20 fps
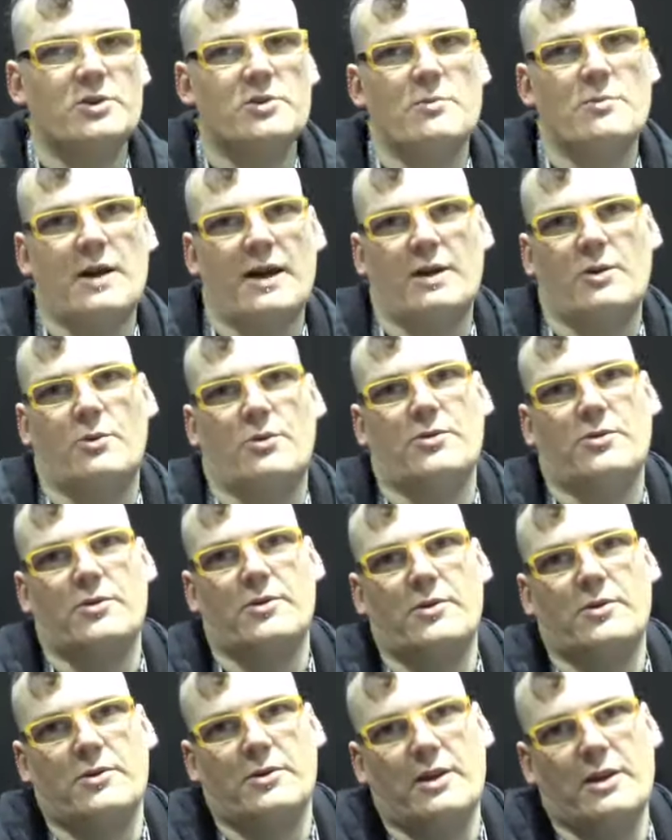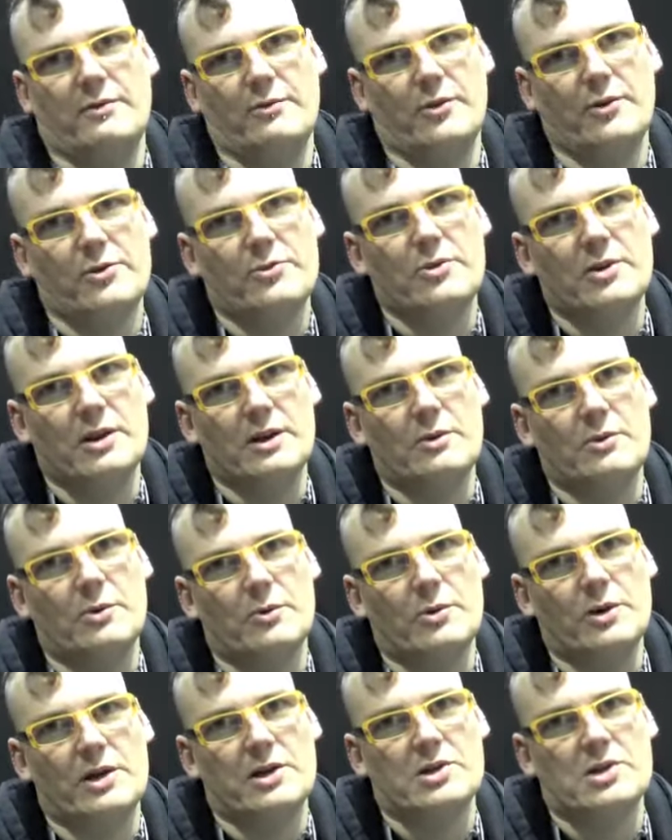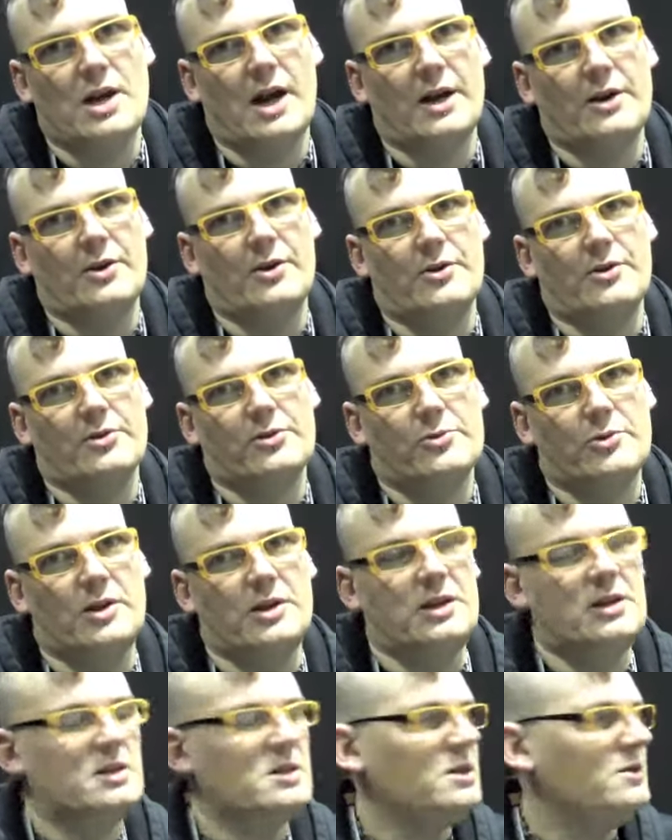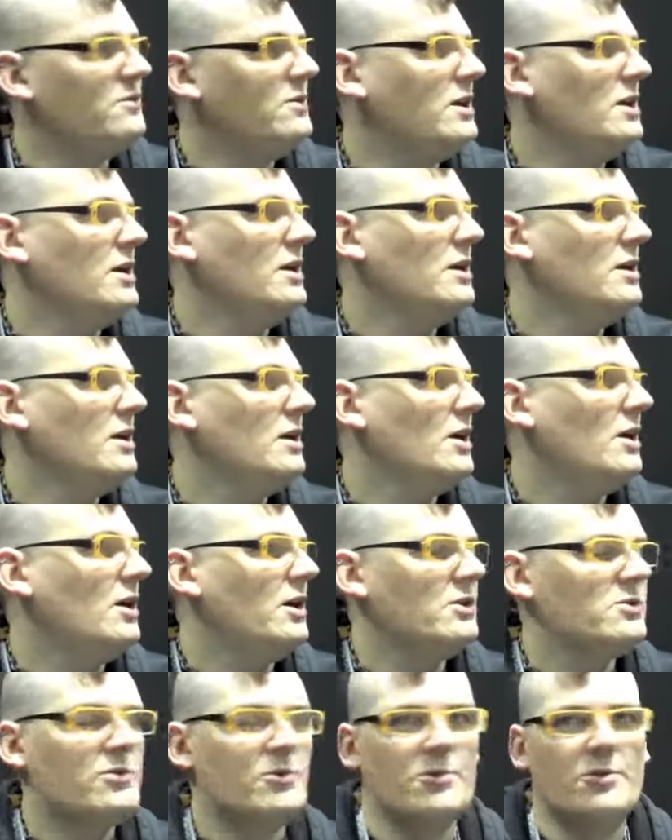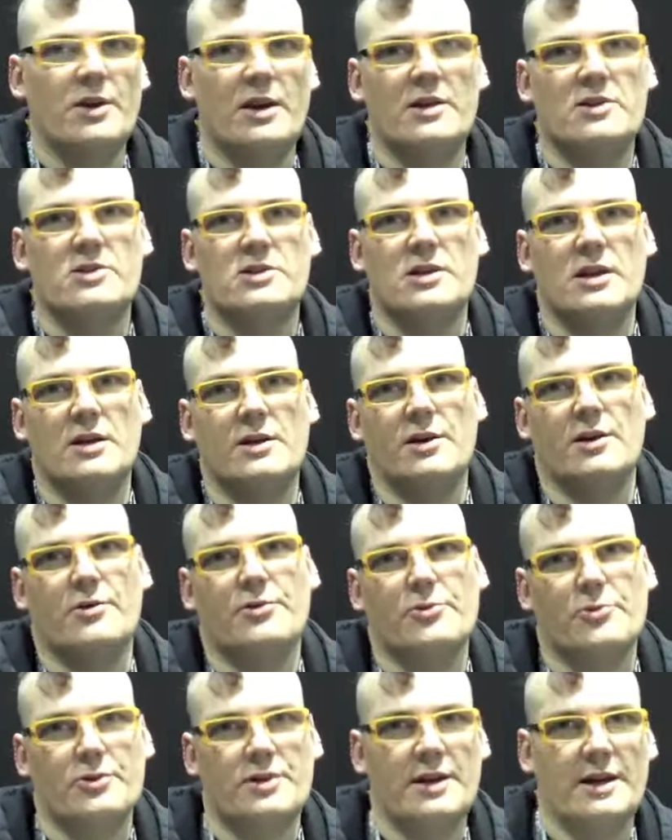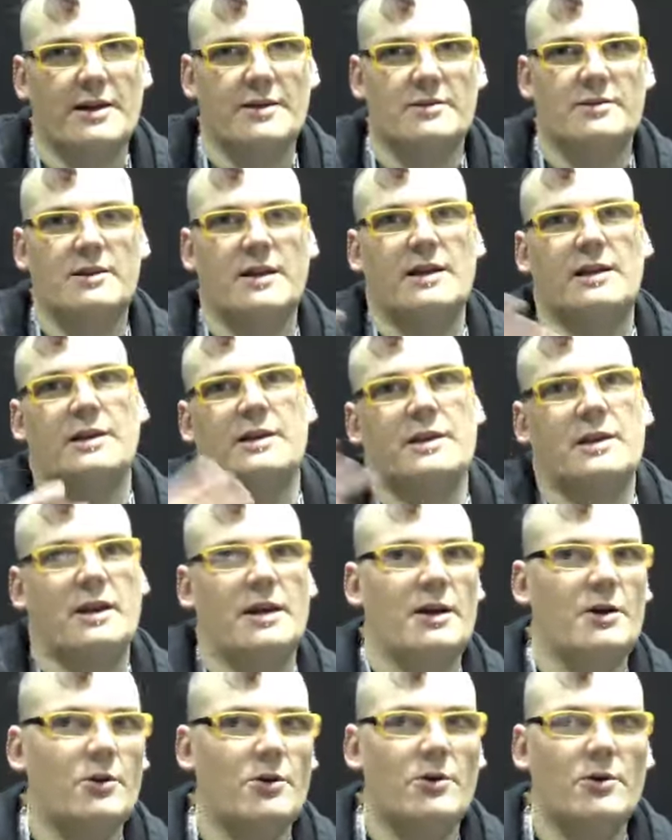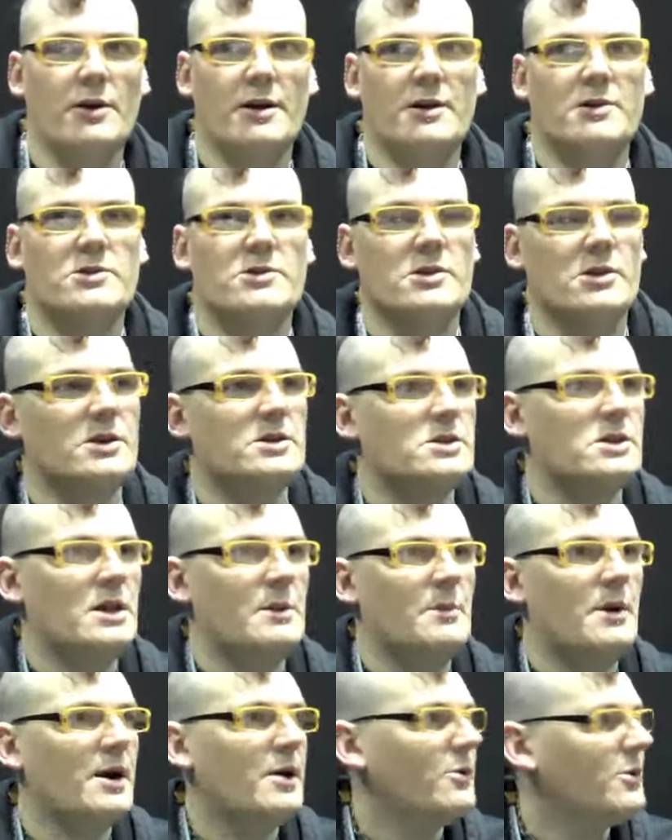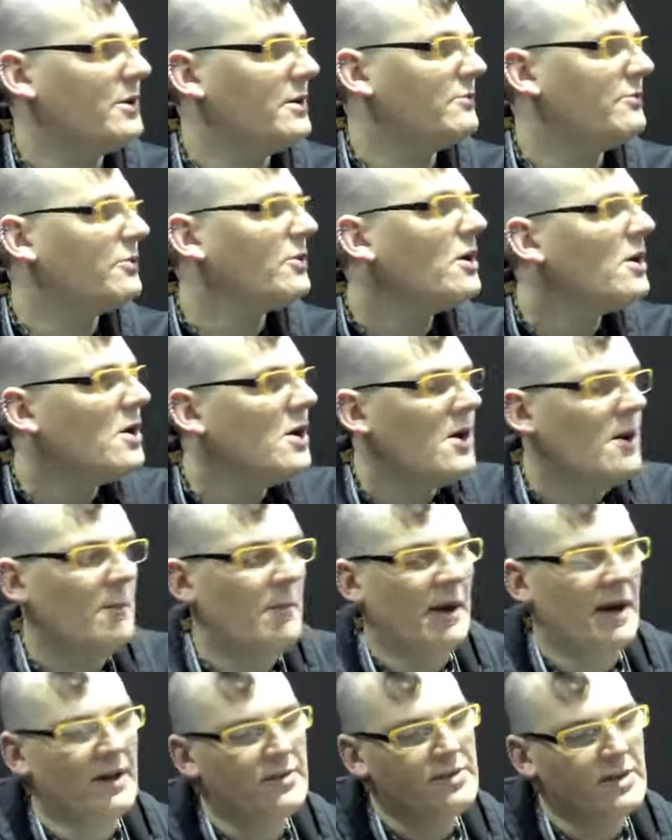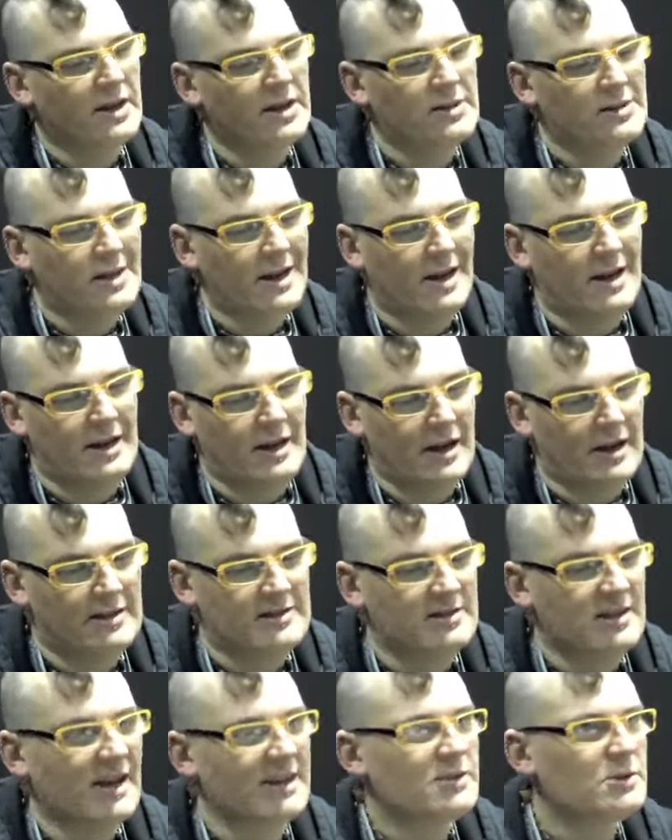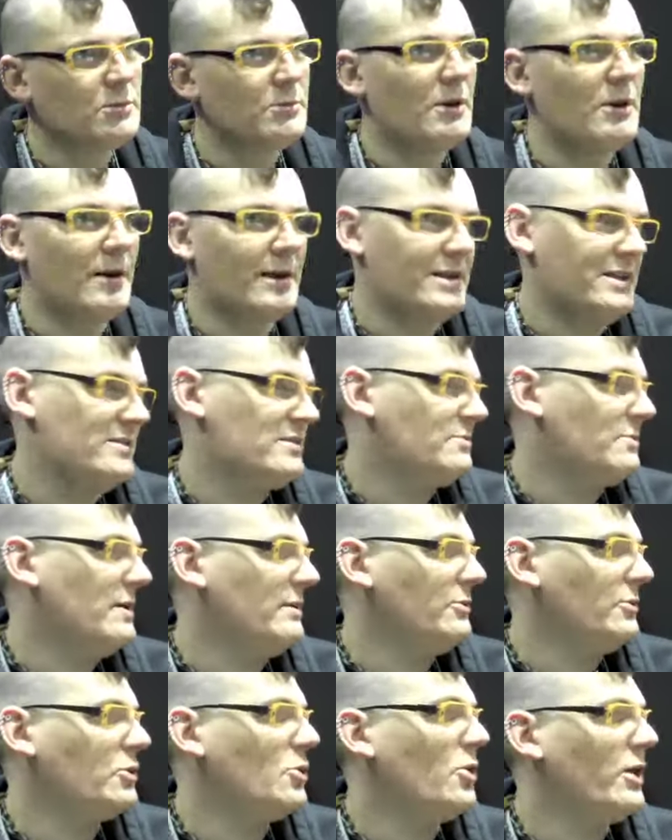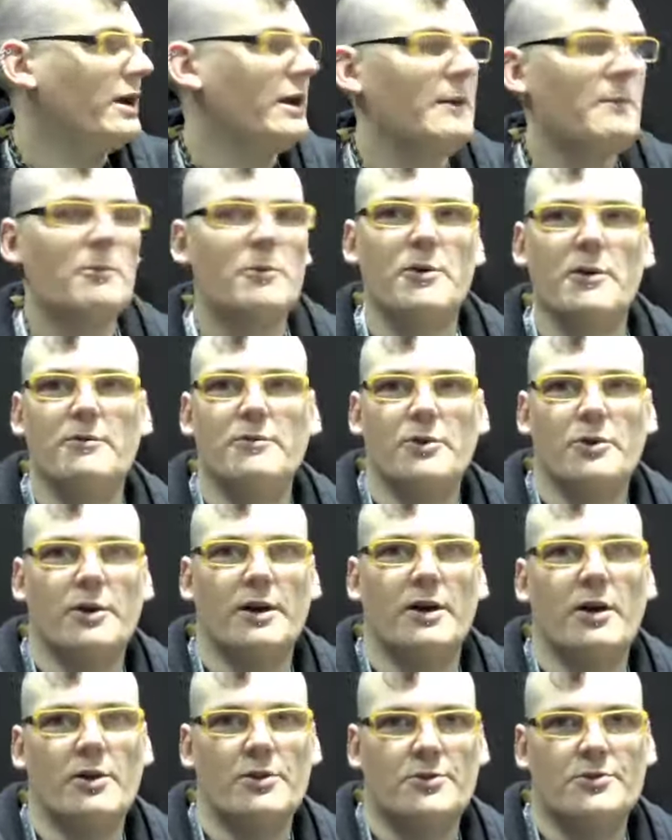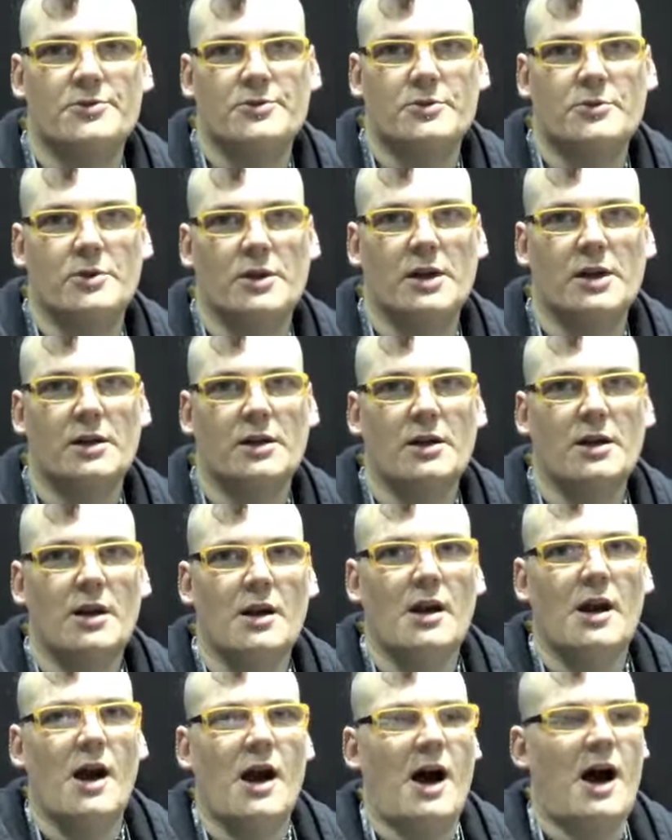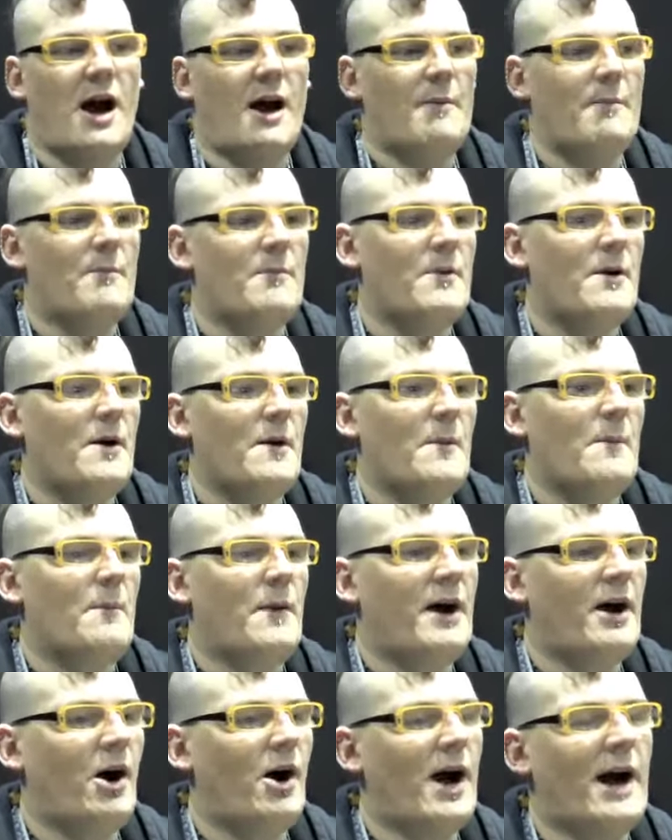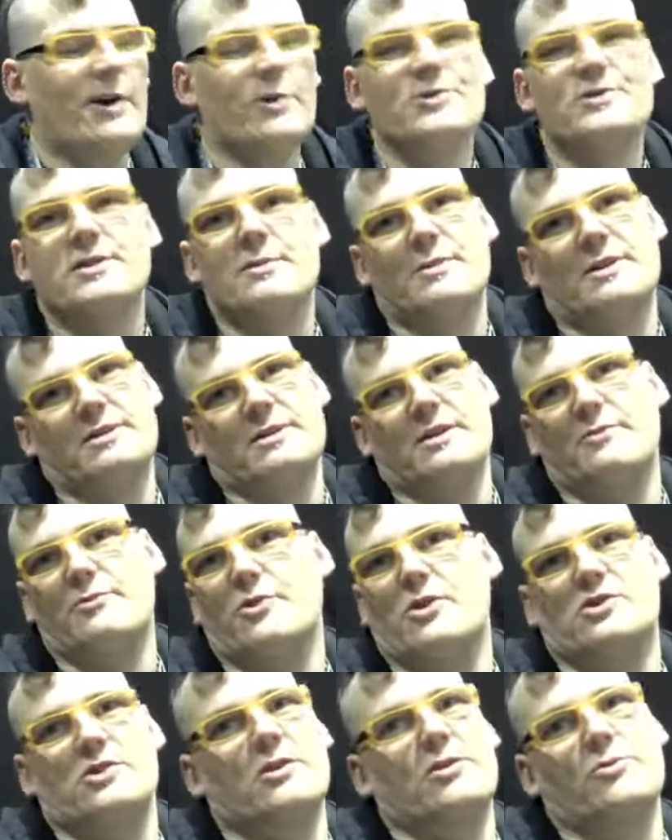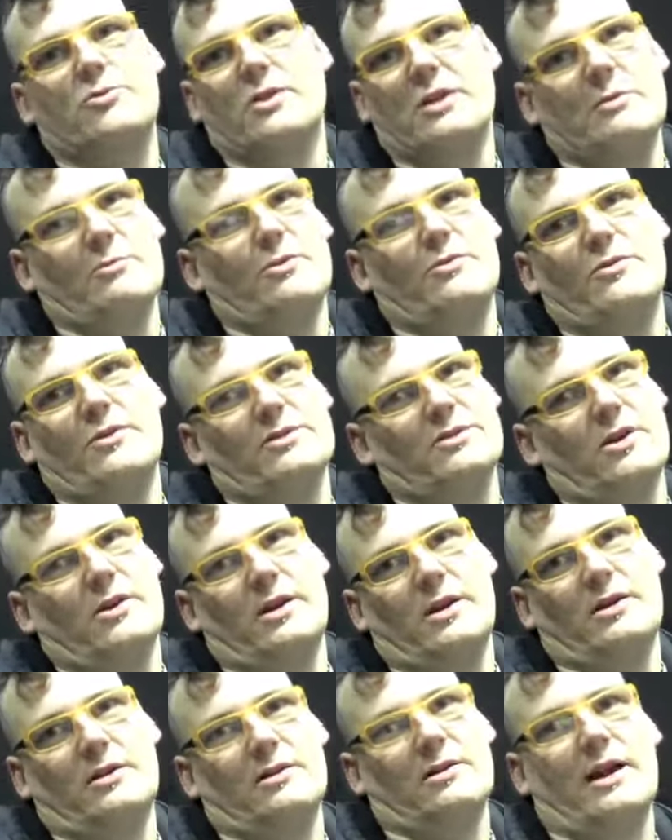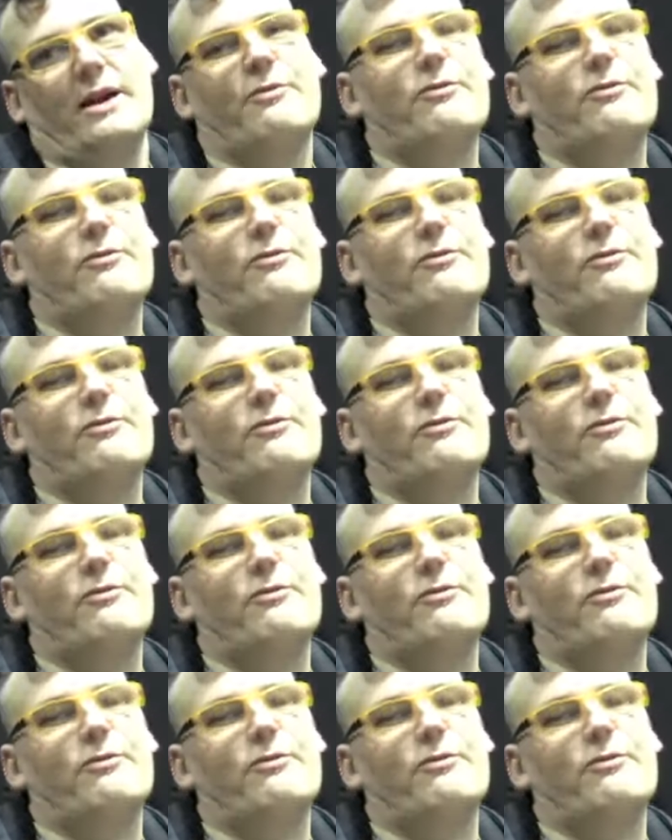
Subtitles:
you make with the Evo 3D will really shine on a 3D TV through the HDR, through the DLNA or HDMI or whatever. But I think that it's nice to at least be able to quickly preview it on the screen. But I don't see myself watching 3D movies on it. Right.